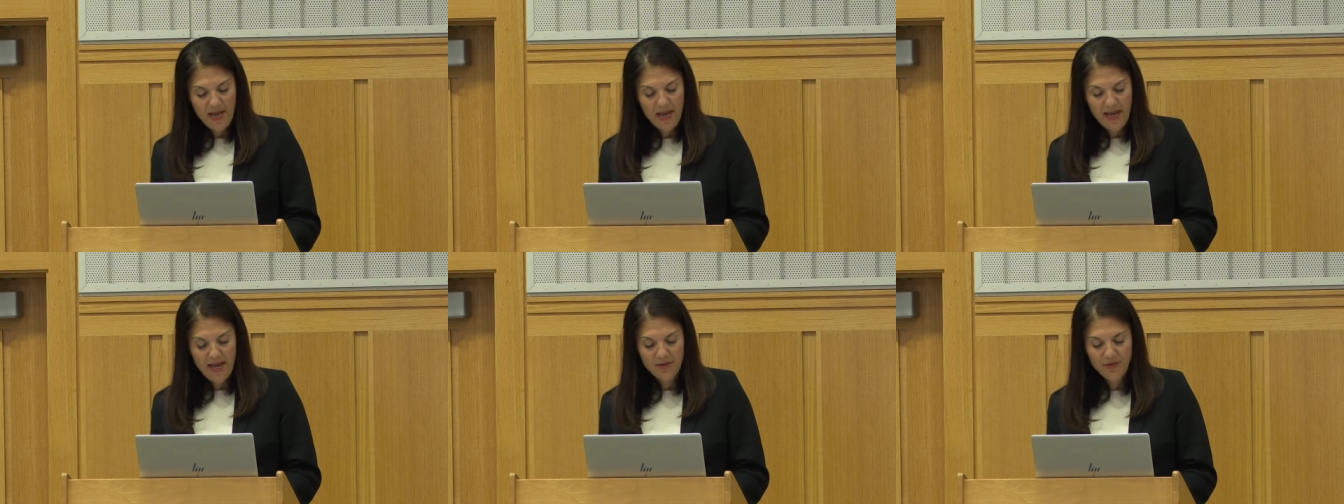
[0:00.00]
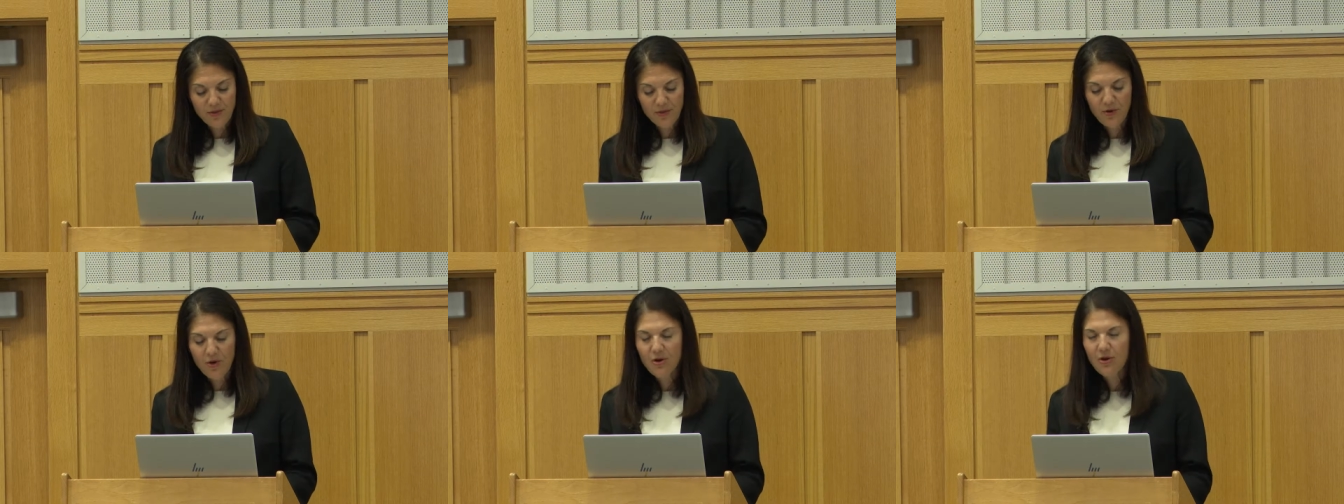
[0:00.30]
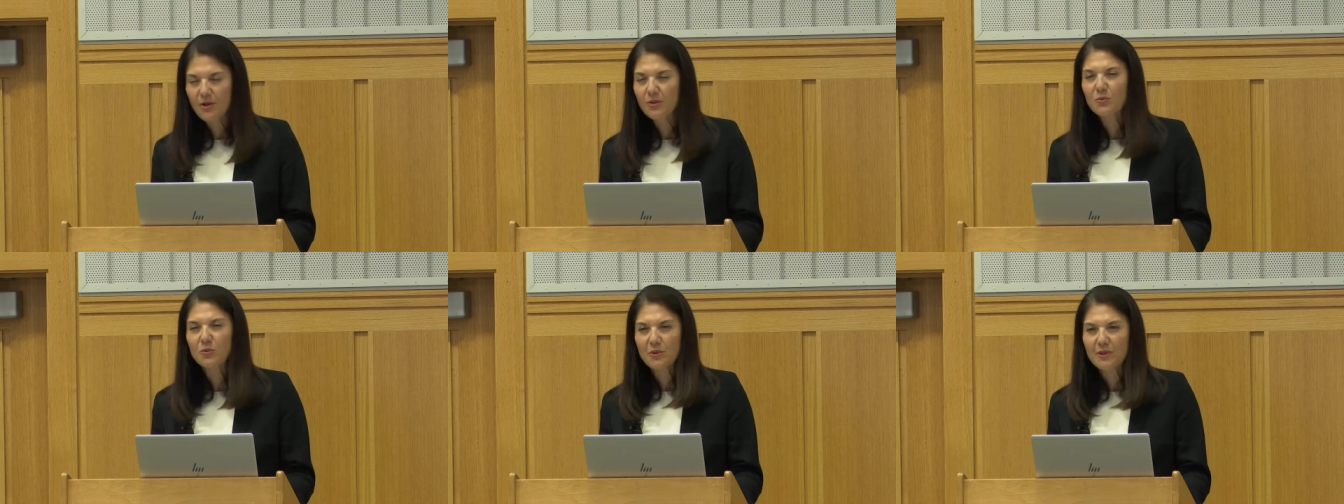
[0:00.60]
and your
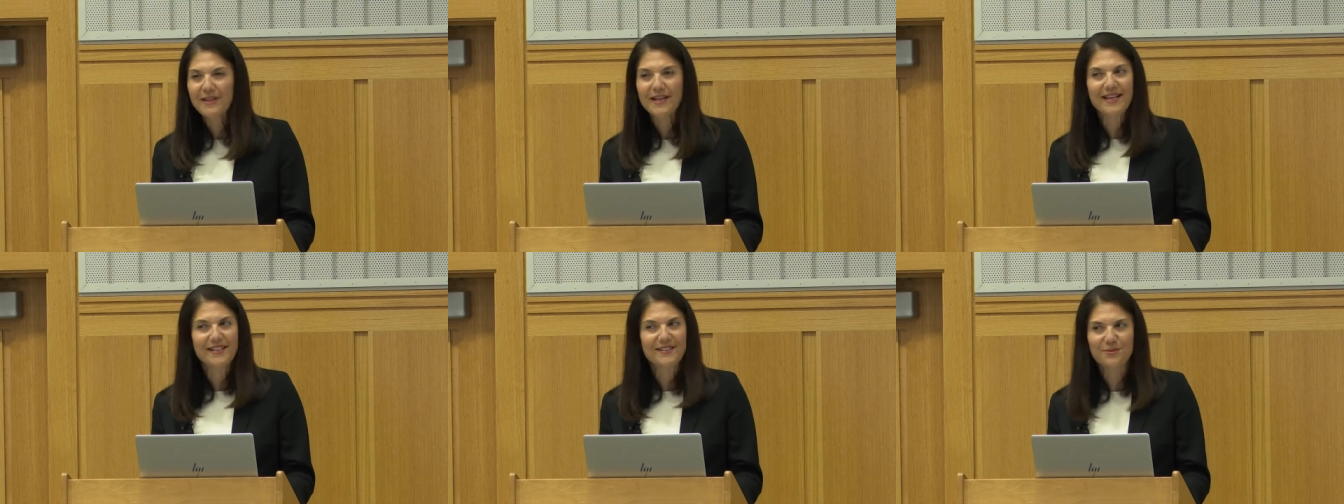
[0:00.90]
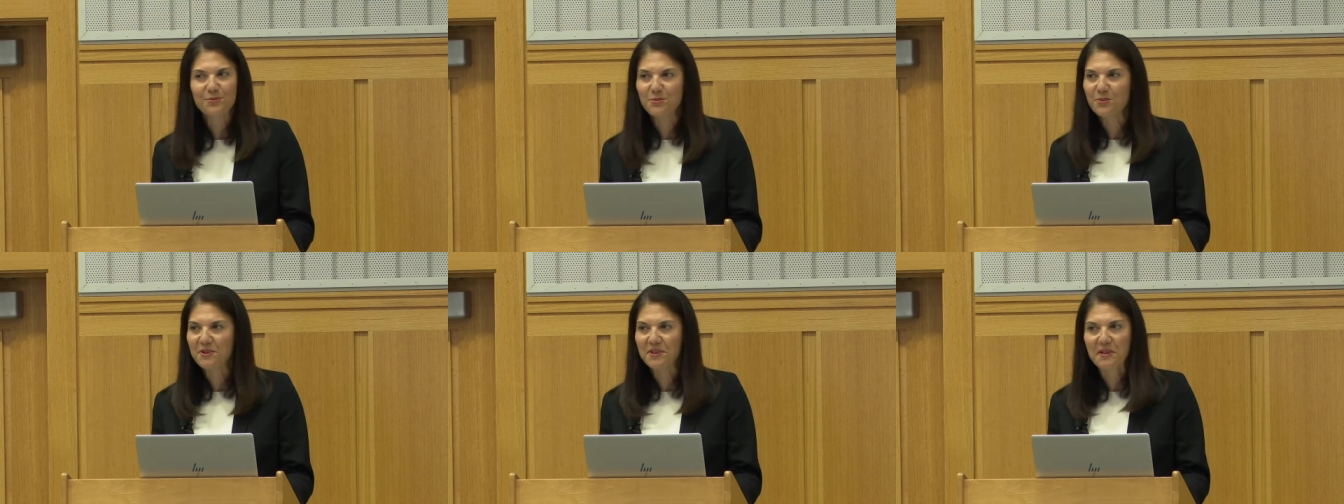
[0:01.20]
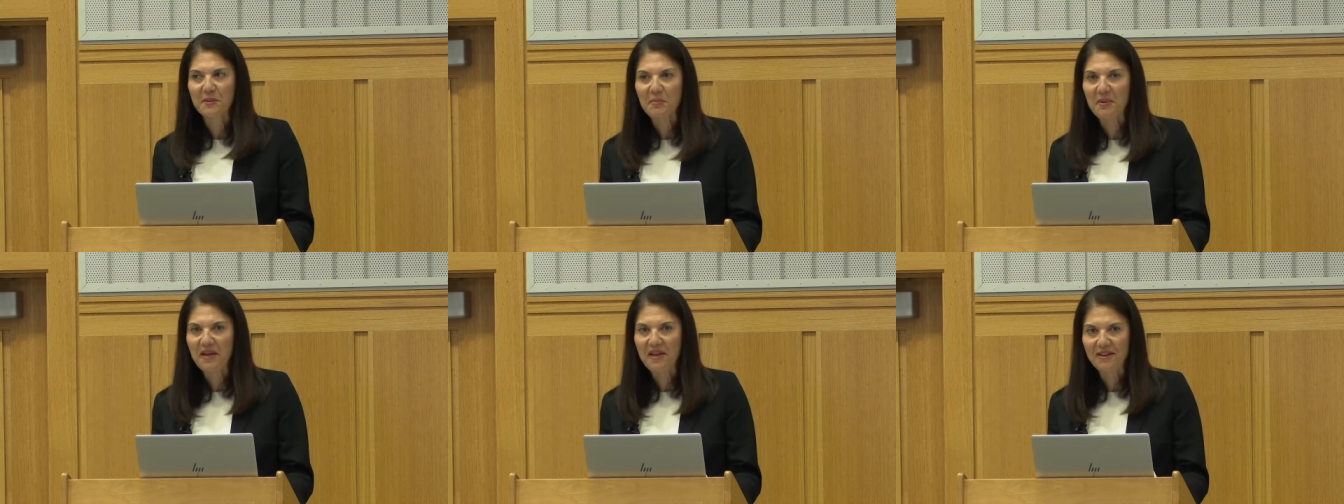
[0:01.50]
hard work has
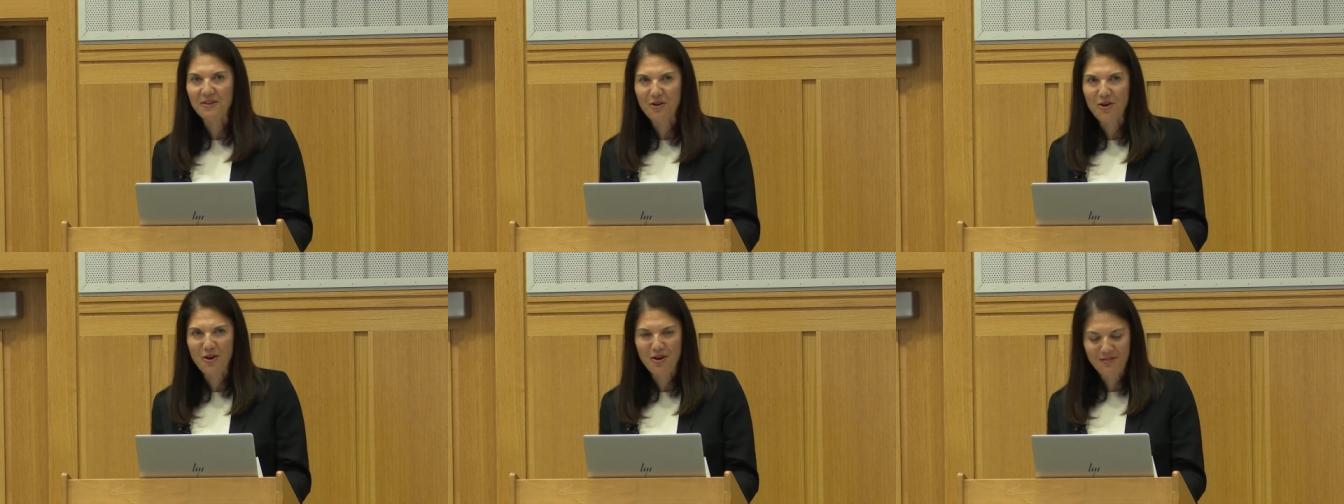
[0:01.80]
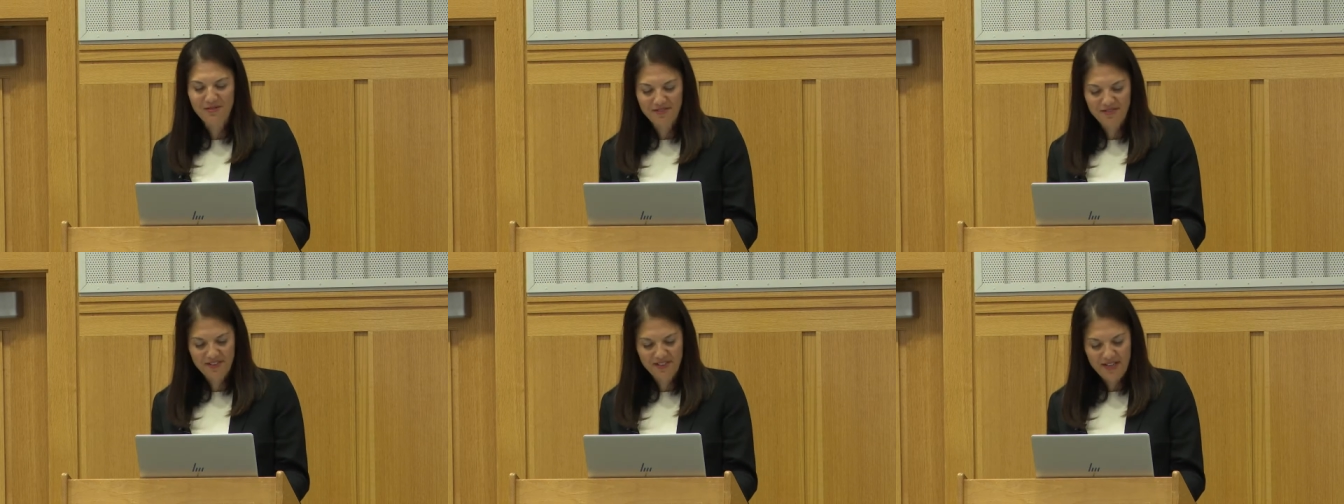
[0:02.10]
really paid off.